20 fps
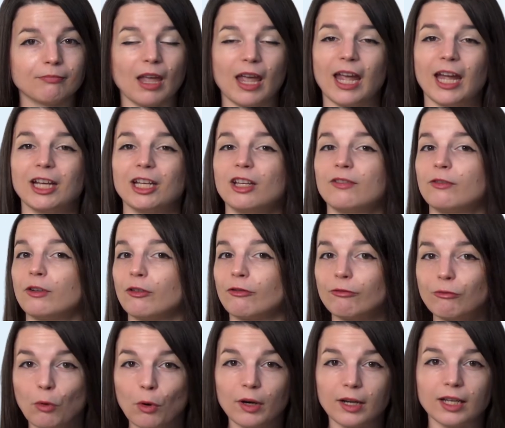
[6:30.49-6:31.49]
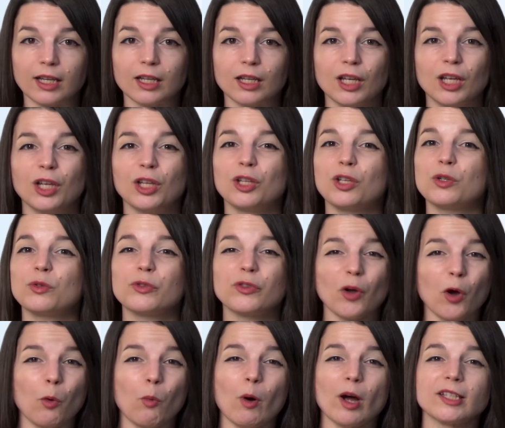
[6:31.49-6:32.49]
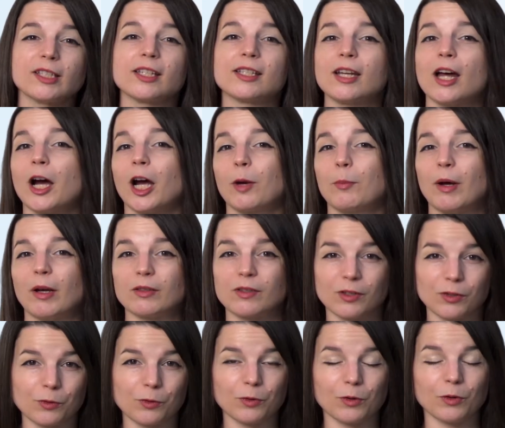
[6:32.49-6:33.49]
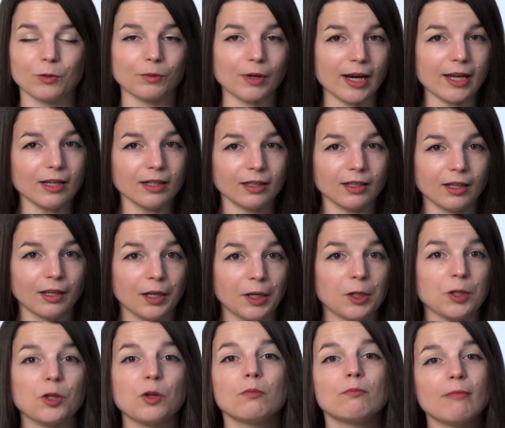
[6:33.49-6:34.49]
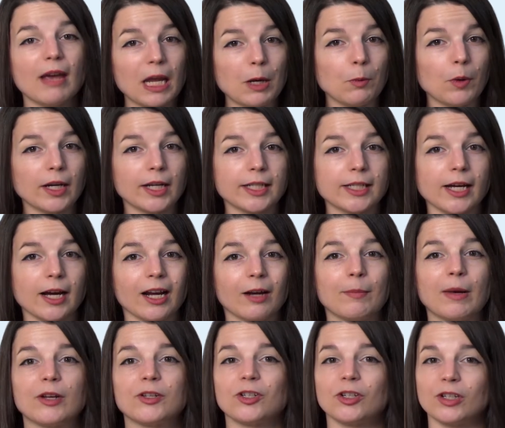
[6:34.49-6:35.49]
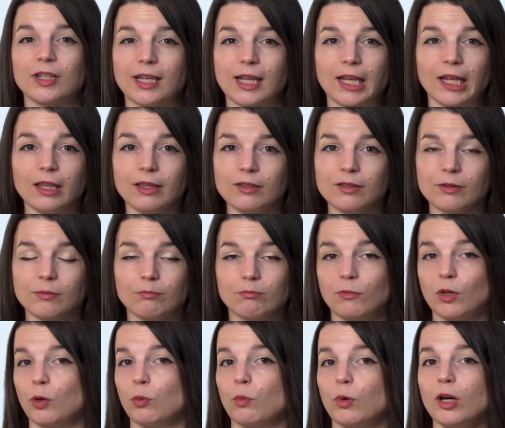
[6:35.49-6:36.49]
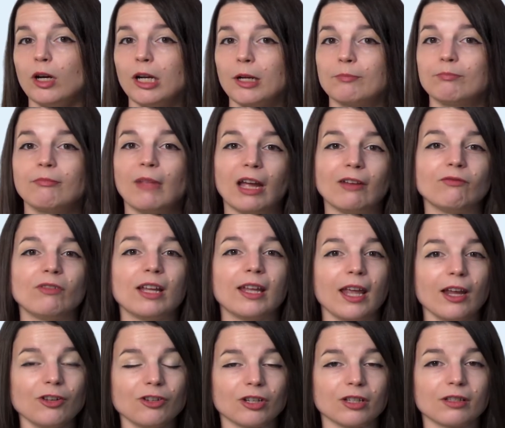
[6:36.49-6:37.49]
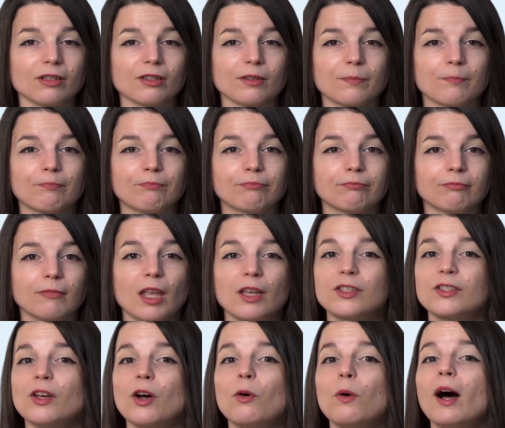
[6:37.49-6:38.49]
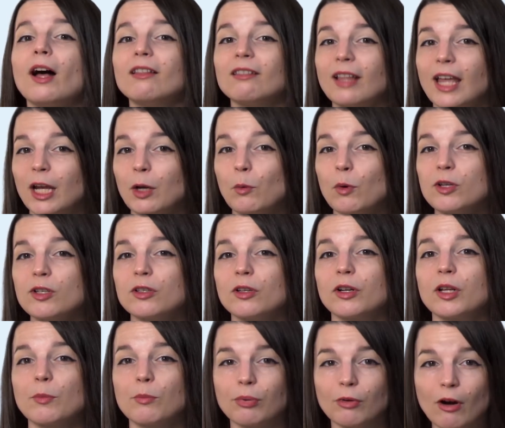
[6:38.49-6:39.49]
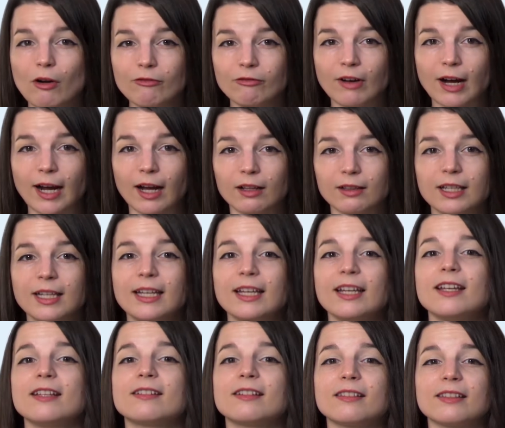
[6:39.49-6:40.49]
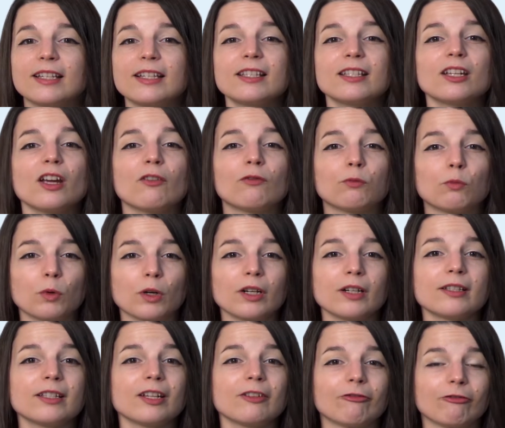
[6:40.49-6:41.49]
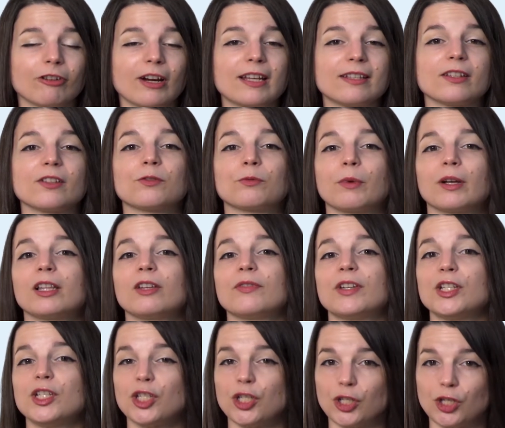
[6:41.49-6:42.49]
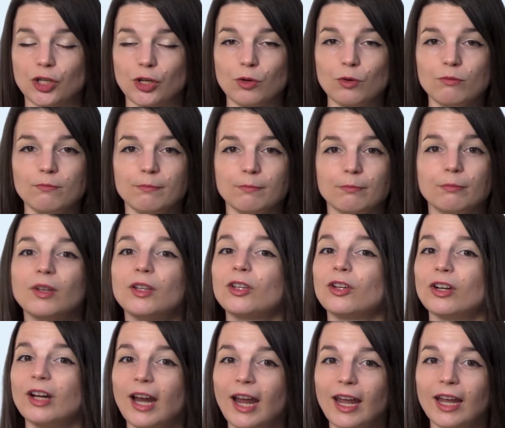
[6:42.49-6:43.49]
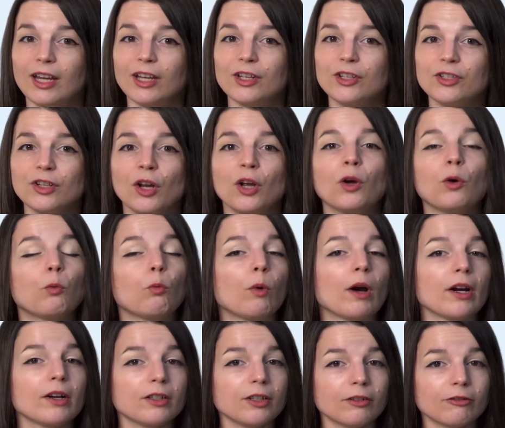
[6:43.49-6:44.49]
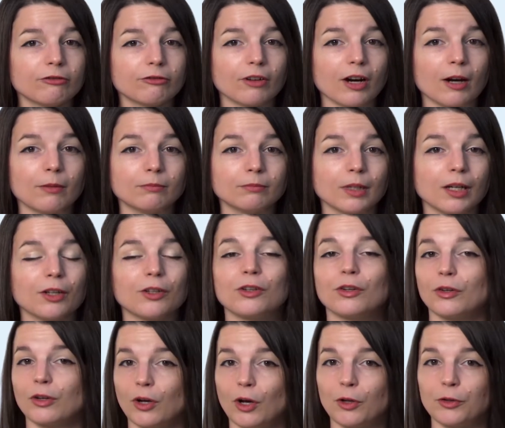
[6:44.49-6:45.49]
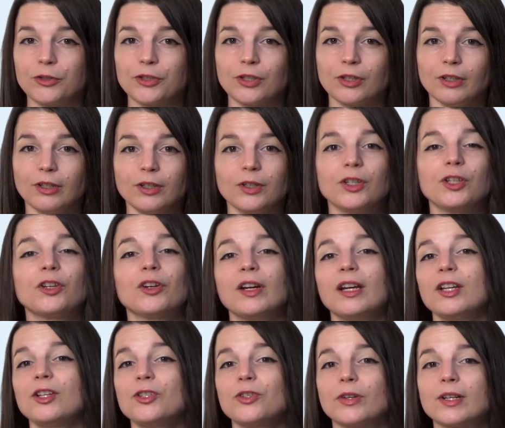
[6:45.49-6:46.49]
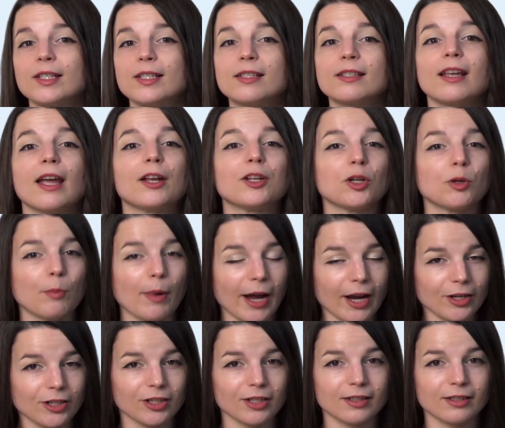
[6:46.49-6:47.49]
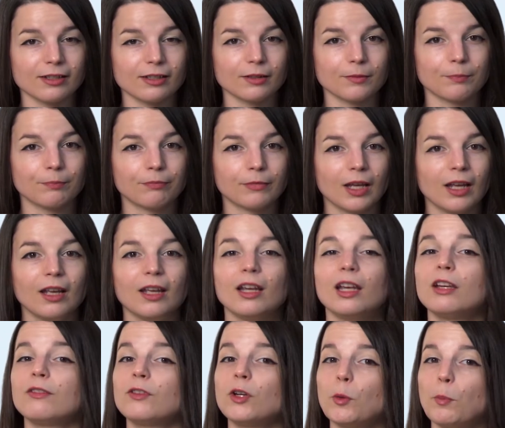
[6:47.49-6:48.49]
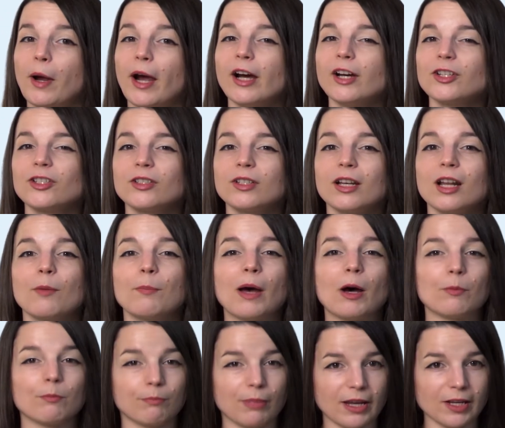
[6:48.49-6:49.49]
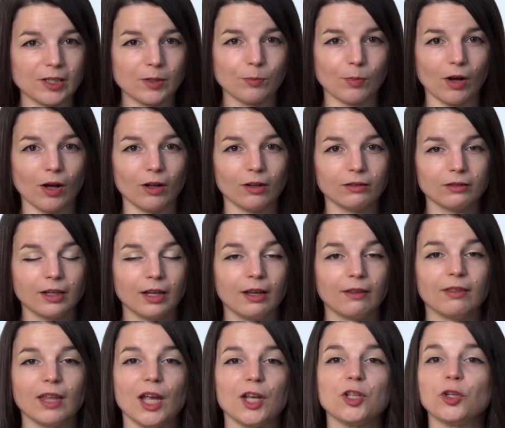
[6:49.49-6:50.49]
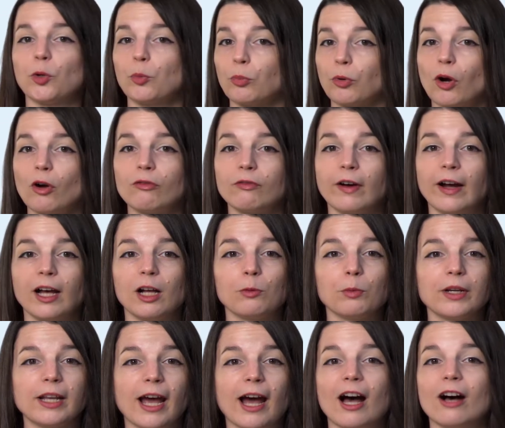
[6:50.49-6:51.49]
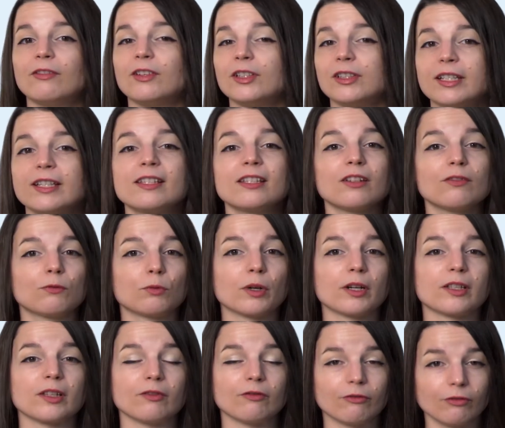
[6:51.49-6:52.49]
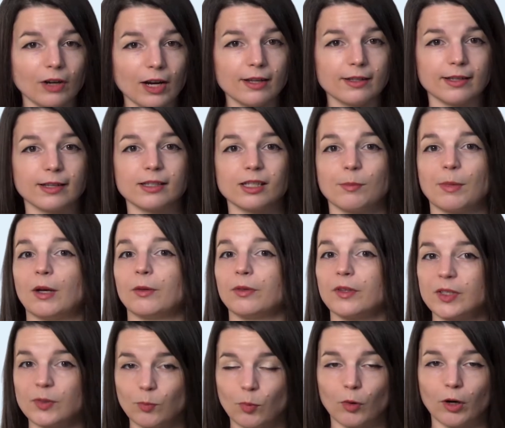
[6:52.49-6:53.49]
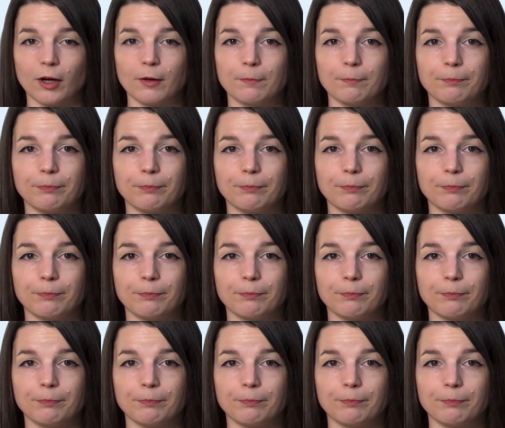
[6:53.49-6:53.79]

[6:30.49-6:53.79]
And if you're 40, you don't want to talk about school, right? You may want to talk about your kids, your work, and vacations. So a language learning profile is a list of words and phrases relevant to you, your age, where you're from, your culture, your interests, and your passions. If you're passionate about baseball, then your profile would have a list of words and phrases about the sport.